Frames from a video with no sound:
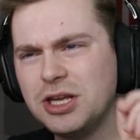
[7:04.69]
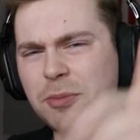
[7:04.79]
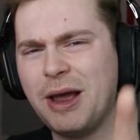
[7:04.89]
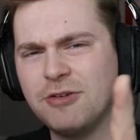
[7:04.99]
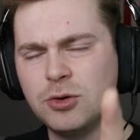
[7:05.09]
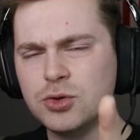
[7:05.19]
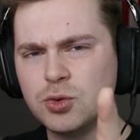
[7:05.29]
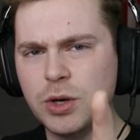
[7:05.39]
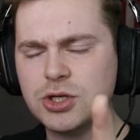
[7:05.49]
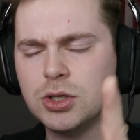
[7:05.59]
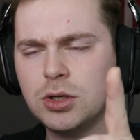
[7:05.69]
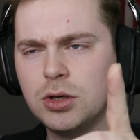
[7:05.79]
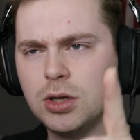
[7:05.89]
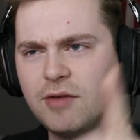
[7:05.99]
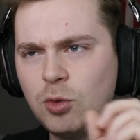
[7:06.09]
need to pay to use Twitch
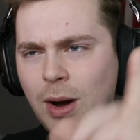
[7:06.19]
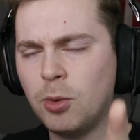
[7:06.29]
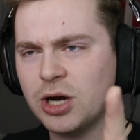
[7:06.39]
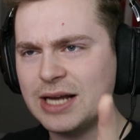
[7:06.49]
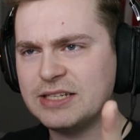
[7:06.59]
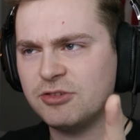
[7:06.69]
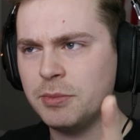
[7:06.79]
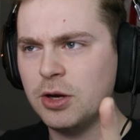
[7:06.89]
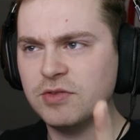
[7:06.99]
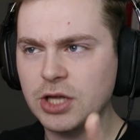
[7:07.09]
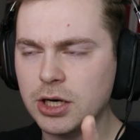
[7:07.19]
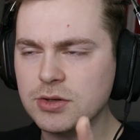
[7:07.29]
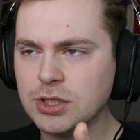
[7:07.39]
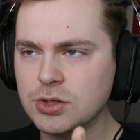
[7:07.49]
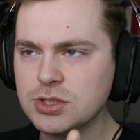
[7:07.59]
if you want more content from me over
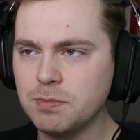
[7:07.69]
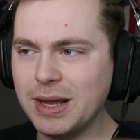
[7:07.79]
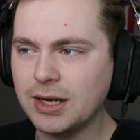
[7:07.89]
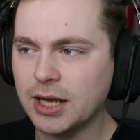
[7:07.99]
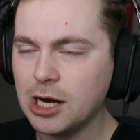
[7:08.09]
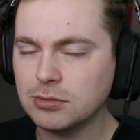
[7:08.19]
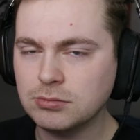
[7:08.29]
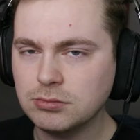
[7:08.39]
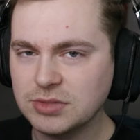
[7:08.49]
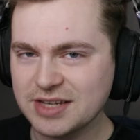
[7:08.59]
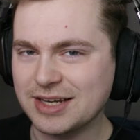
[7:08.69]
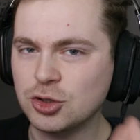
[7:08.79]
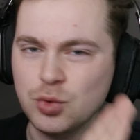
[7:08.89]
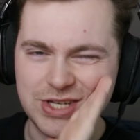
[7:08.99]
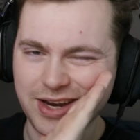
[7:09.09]
there. So just make an account. It takes
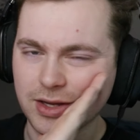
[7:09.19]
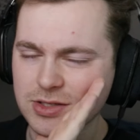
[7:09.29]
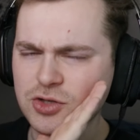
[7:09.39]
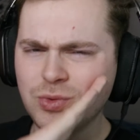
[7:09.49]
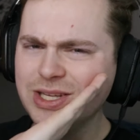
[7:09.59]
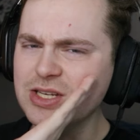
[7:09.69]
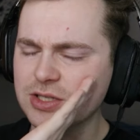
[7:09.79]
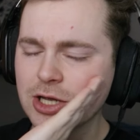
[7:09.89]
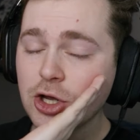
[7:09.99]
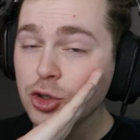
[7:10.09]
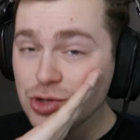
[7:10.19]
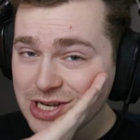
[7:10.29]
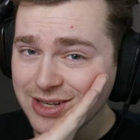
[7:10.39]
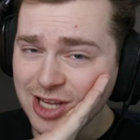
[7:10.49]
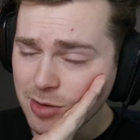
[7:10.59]
like 2 seconds. It's really easy. You just
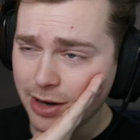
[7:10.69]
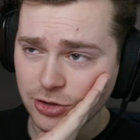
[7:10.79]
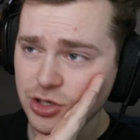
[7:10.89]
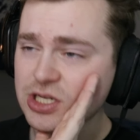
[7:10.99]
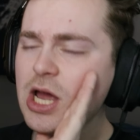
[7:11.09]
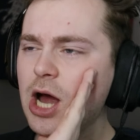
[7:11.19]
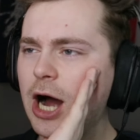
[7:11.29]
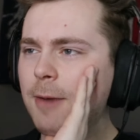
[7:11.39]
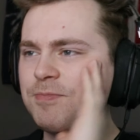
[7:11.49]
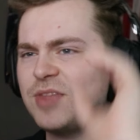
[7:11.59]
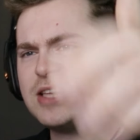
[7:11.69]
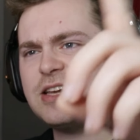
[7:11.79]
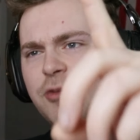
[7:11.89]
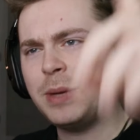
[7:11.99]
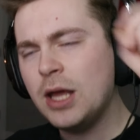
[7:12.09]
need an email address. That's
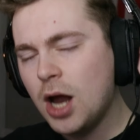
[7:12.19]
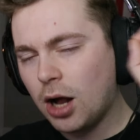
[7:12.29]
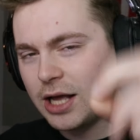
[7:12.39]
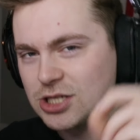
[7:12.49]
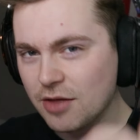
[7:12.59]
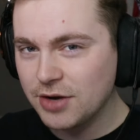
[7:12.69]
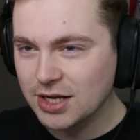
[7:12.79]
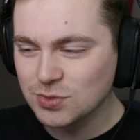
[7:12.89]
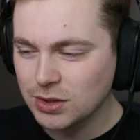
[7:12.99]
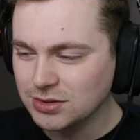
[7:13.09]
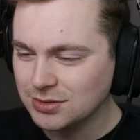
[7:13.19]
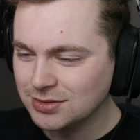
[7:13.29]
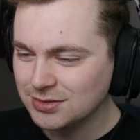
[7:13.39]
it for me. I'll catch y'all in the next one.